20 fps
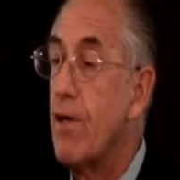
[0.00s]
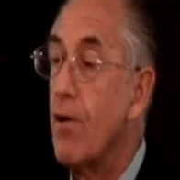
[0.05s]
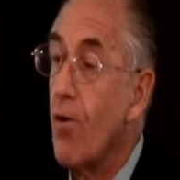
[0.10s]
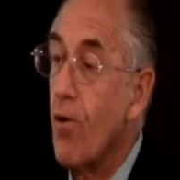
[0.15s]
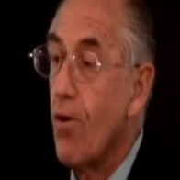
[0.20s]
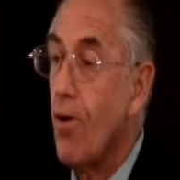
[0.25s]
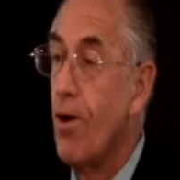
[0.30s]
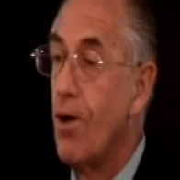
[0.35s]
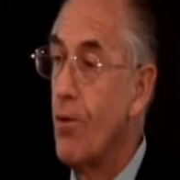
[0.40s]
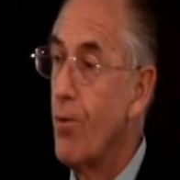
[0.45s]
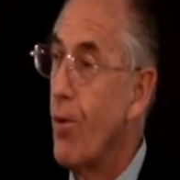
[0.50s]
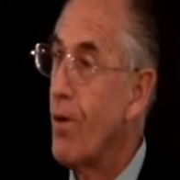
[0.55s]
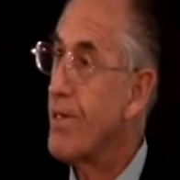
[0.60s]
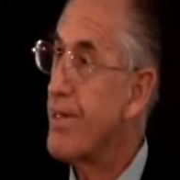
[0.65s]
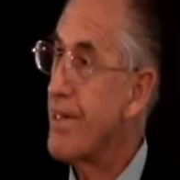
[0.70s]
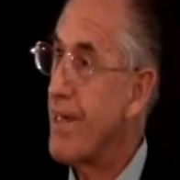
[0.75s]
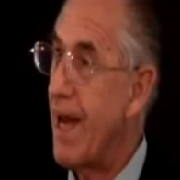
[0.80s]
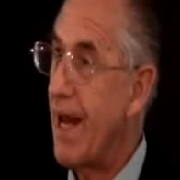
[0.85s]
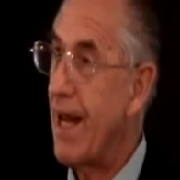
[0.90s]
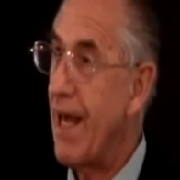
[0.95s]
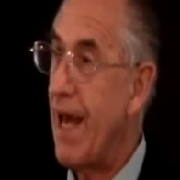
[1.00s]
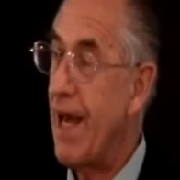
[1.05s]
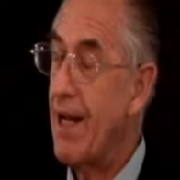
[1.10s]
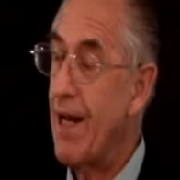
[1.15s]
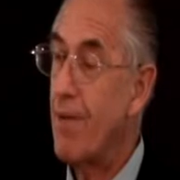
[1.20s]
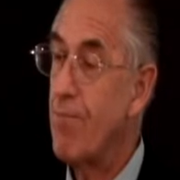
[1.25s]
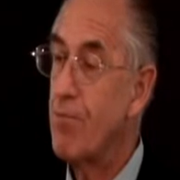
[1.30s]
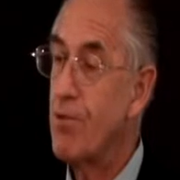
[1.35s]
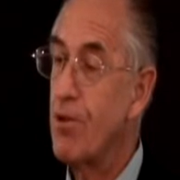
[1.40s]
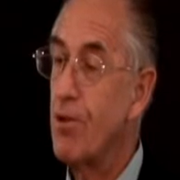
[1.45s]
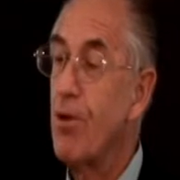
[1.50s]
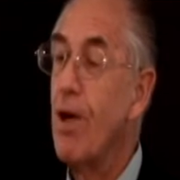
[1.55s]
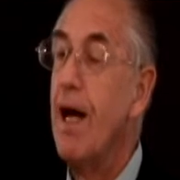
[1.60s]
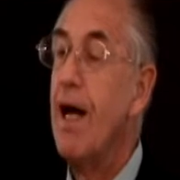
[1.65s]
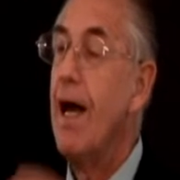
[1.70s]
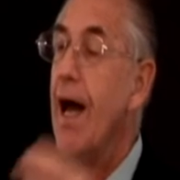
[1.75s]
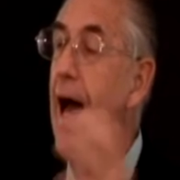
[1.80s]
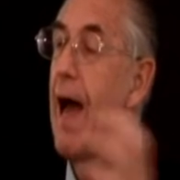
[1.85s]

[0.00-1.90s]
Or what's that add up to?